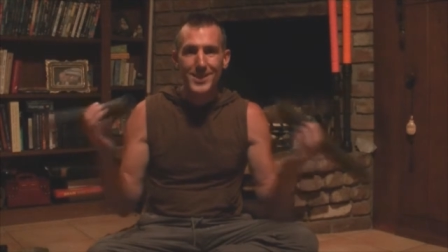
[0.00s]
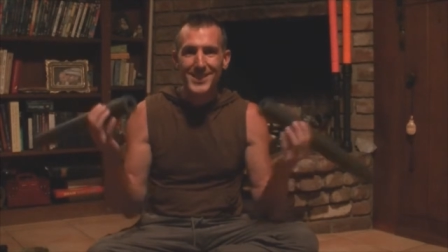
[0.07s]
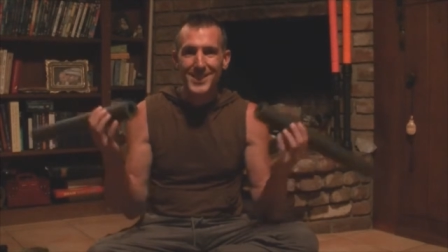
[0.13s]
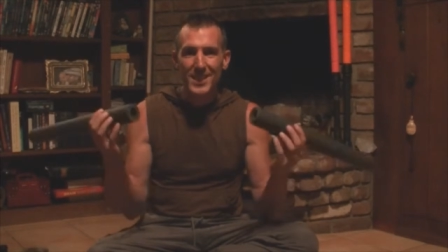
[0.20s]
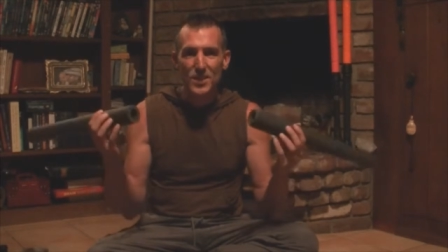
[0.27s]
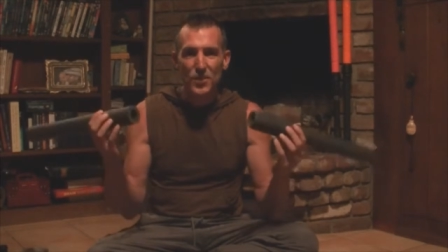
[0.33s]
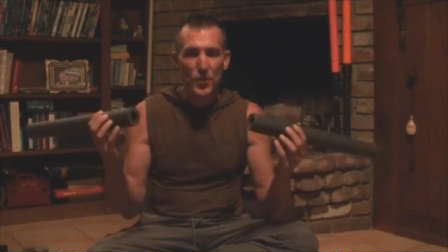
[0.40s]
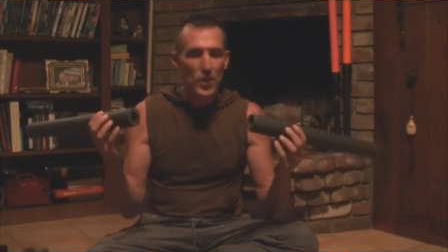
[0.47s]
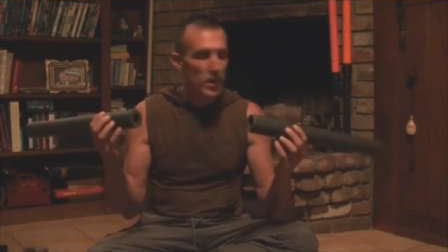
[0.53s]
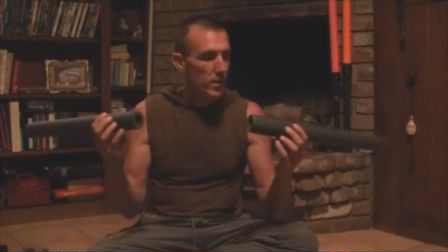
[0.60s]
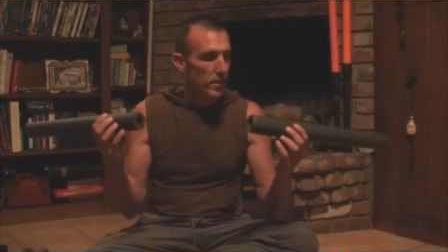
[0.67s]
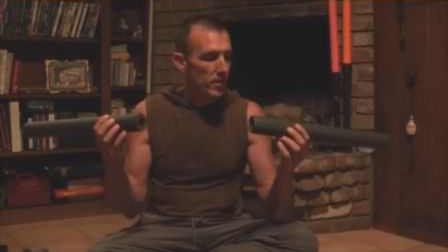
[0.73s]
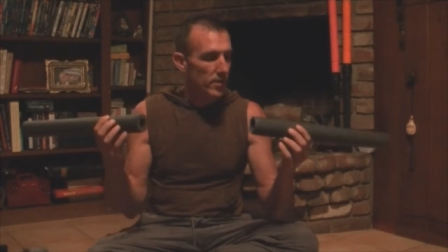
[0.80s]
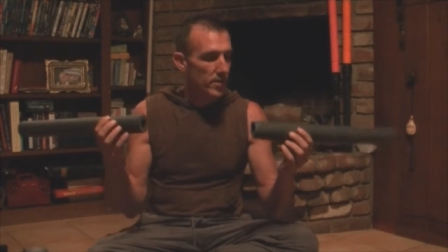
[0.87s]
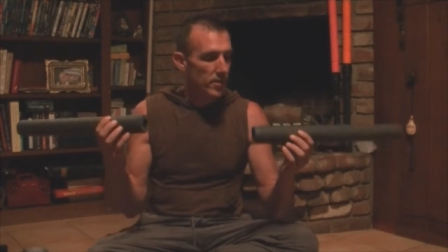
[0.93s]
6 feet
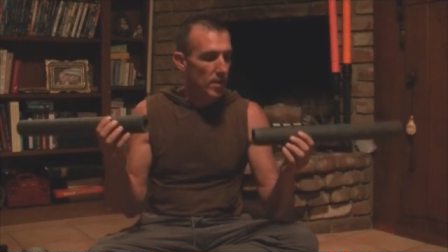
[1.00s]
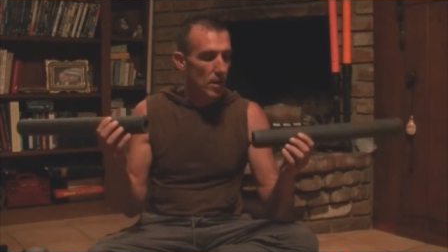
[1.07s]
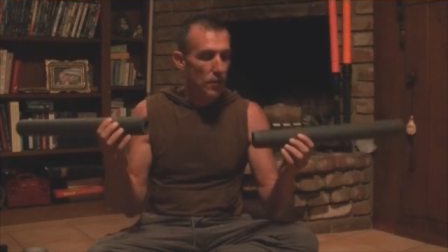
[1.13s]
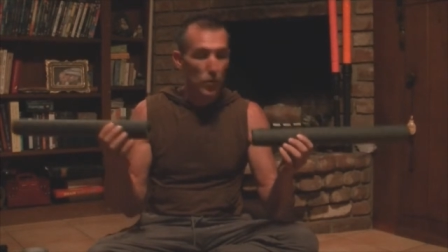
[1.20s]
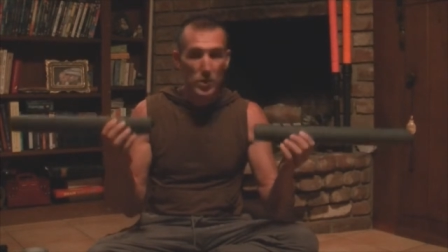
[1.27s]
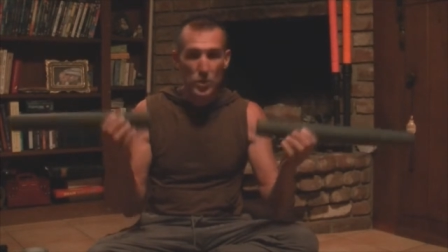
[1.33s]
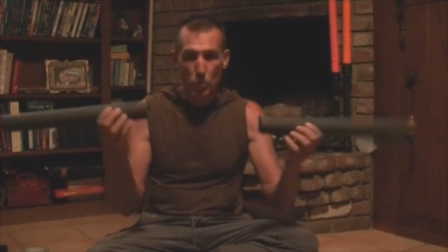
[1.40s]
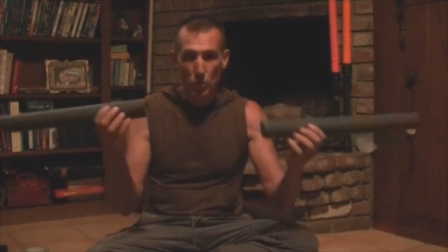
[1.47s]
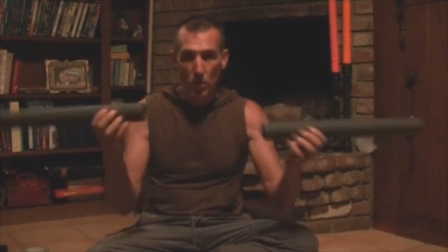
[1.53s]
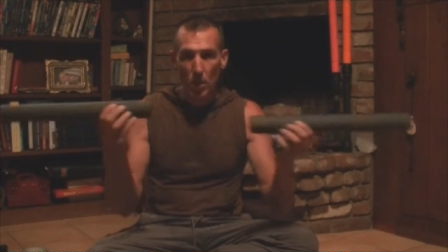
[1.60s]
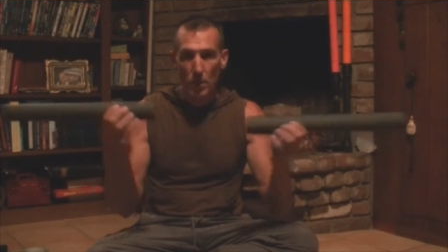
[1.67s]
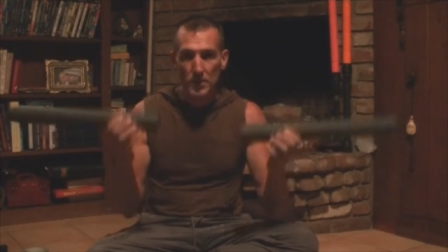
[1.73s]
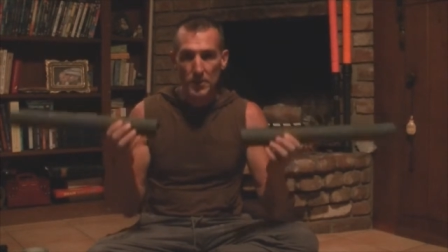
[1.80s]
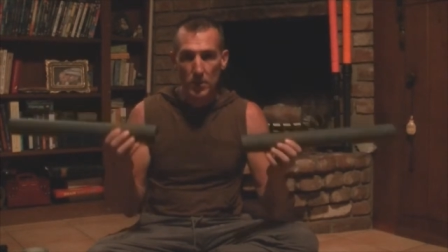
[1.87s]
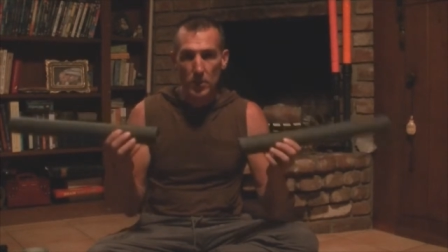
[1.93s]
of this stuff, which will
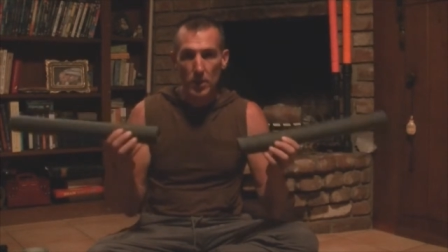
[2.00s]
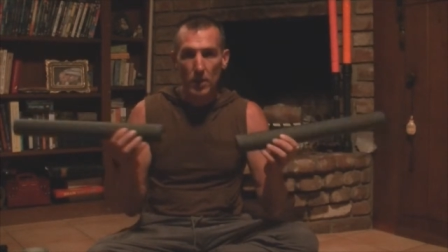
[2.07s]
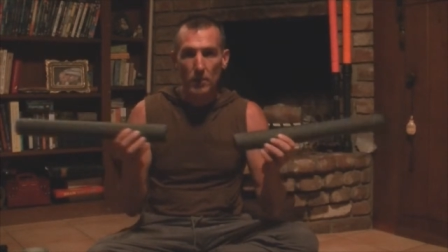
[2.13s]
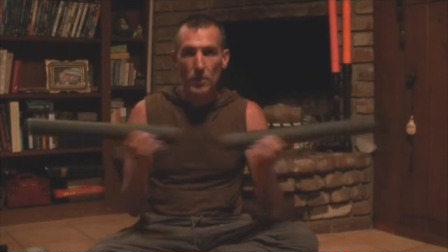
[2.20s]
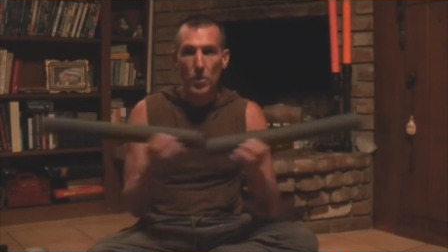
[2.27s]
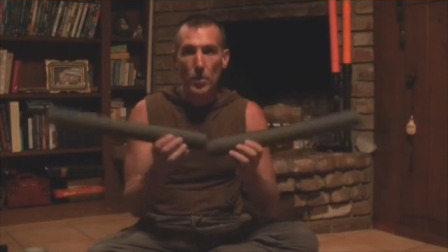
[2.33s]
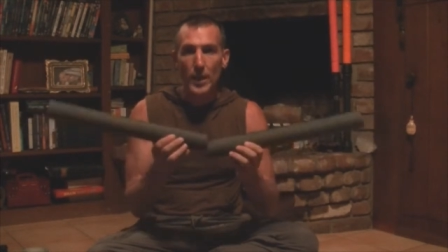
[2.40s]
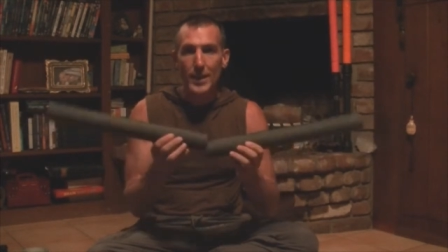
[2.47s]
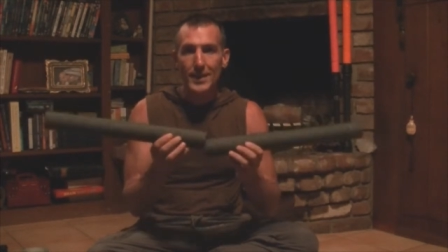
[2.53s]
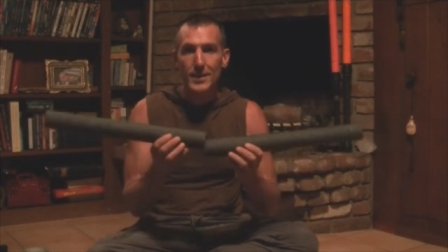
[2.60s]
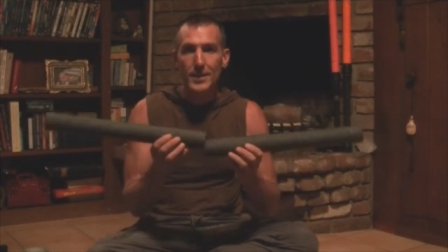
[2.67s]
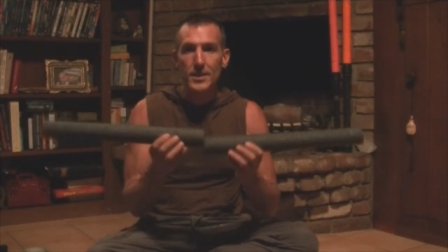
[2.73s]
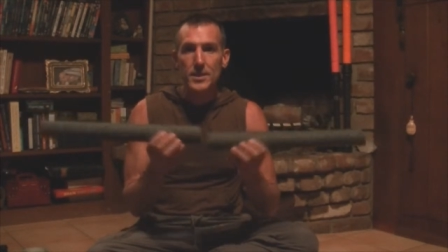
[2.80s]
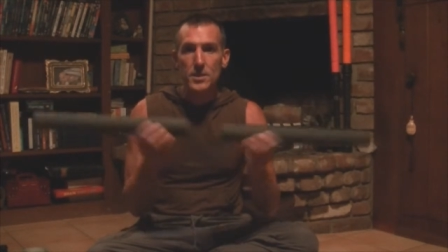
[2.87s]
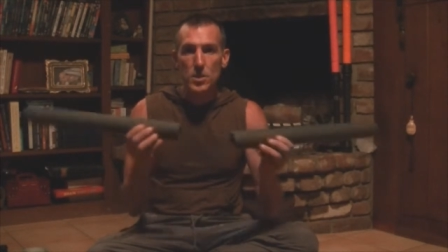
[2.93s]
also give you at
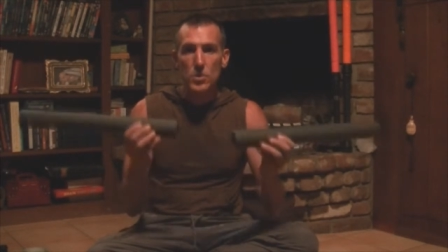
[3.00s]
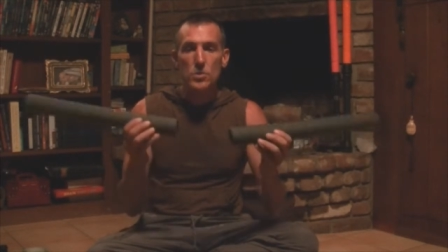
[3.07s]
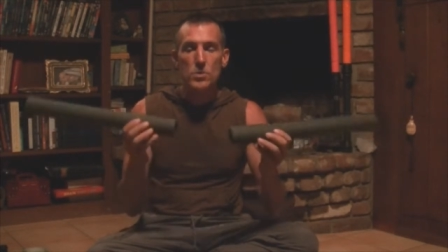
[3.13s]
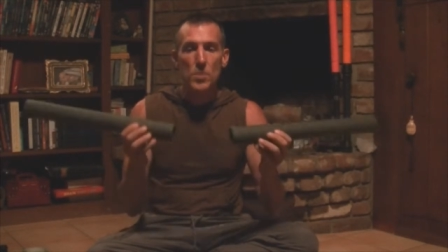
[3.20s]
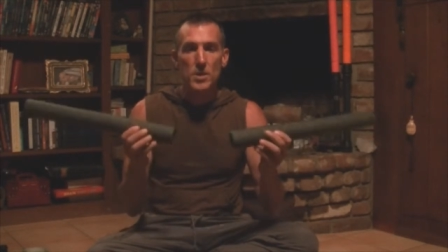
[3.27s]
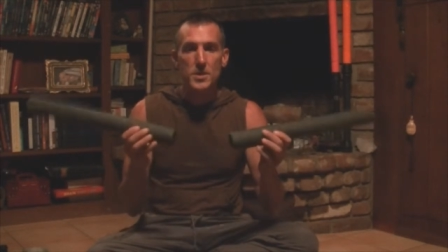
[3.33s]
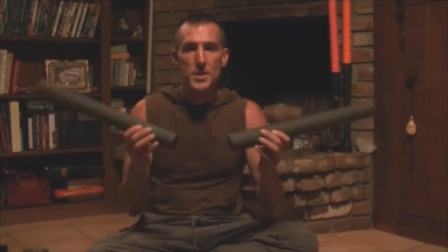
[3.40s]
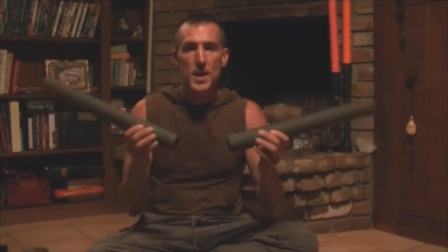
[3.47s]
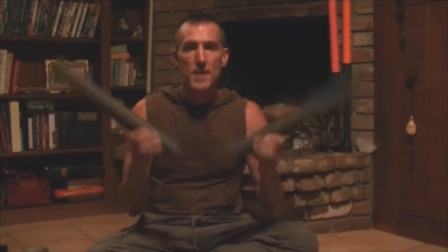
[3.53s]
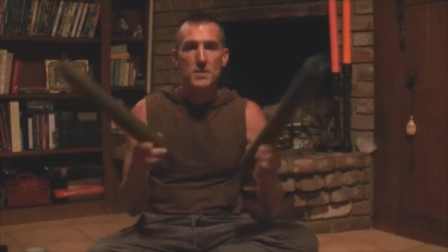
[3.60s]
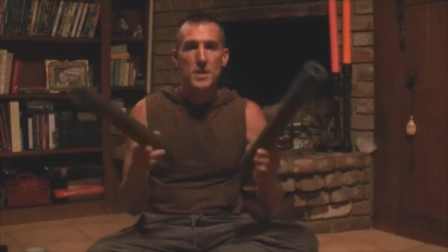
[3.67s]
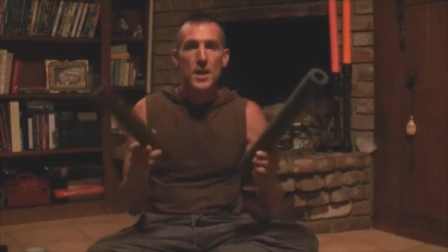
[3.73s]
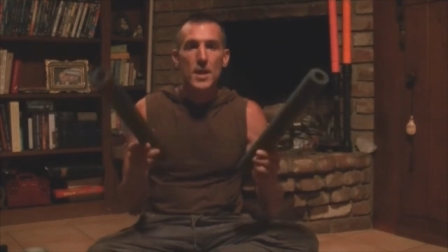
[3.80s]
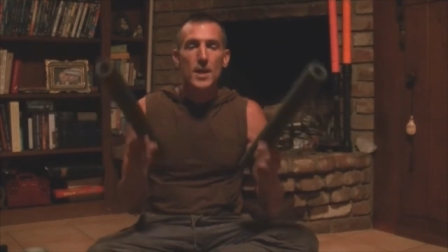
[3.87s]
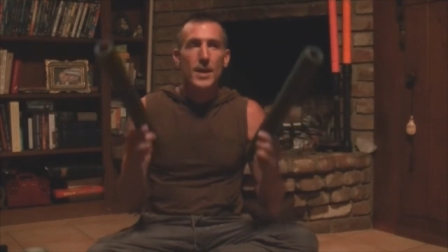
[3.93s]
least 2 smart
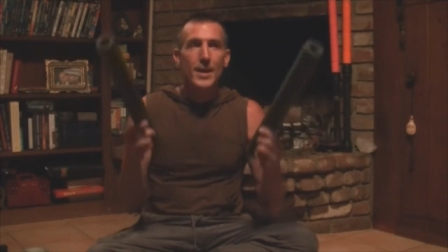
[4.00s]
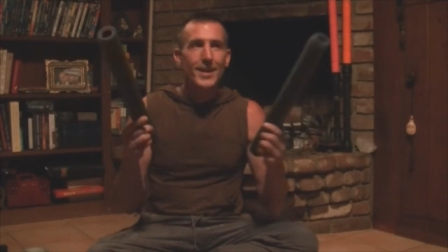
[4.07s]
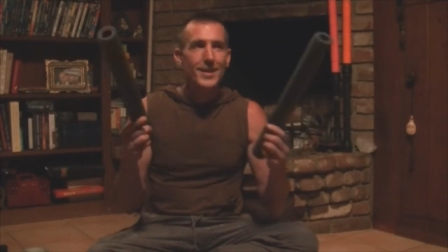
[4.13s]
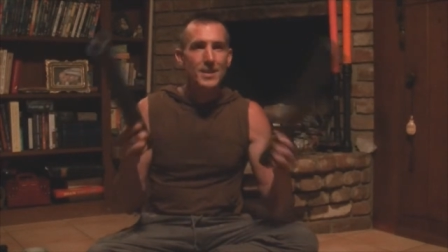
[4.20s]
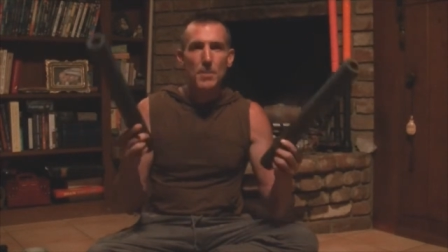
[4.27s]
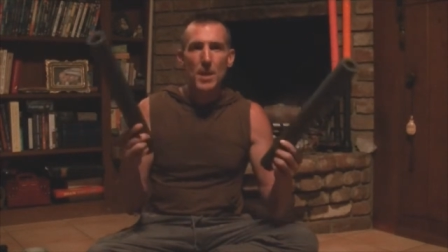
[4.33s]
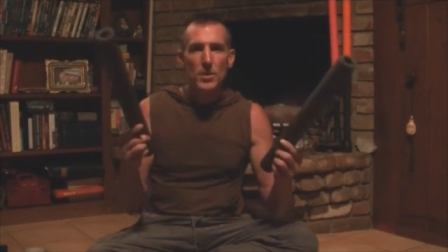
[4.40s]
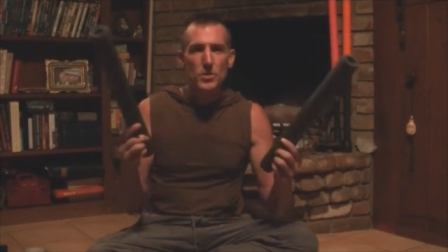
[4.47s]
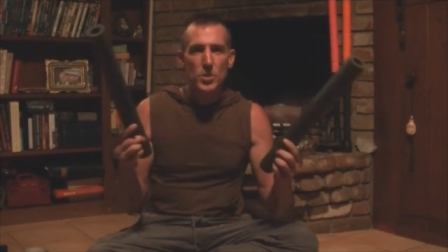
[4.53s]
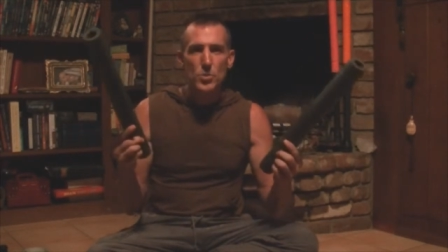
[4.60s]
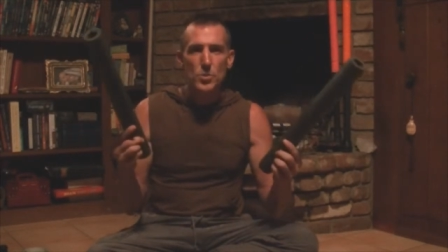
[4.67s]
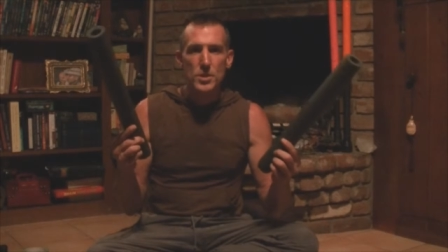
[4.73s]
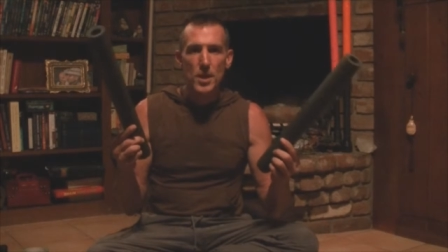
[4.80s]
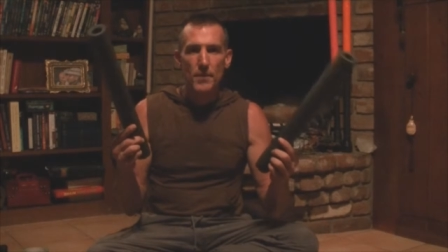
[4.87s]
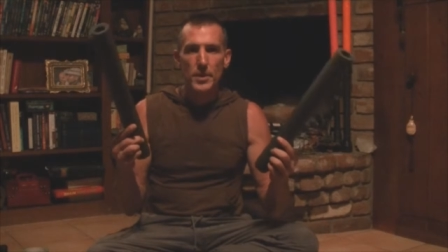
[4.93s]
staffs, is about
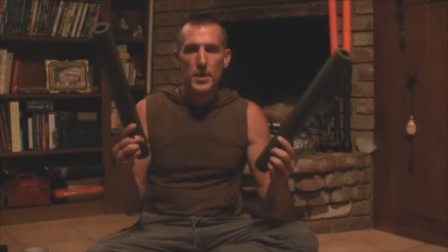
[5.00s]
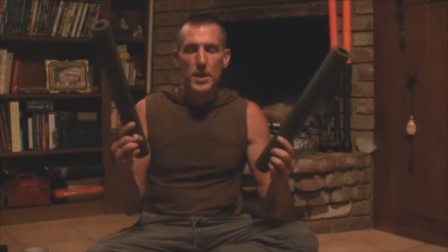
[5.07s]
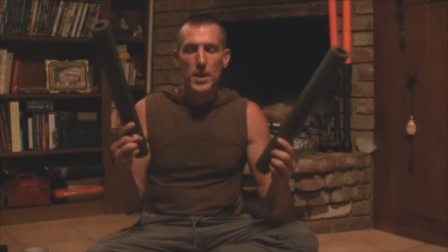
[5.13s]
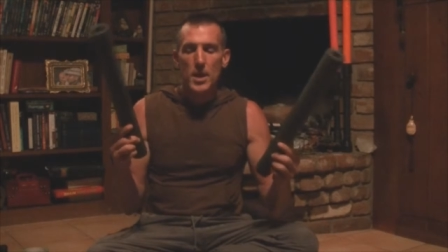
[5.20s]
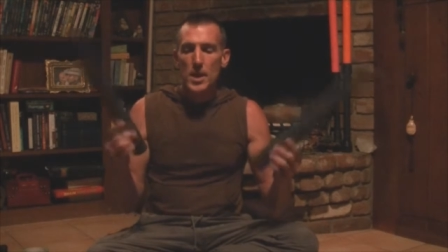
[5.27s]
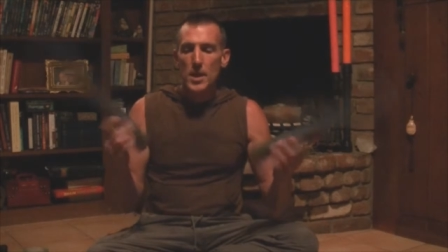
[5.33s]
$2.70.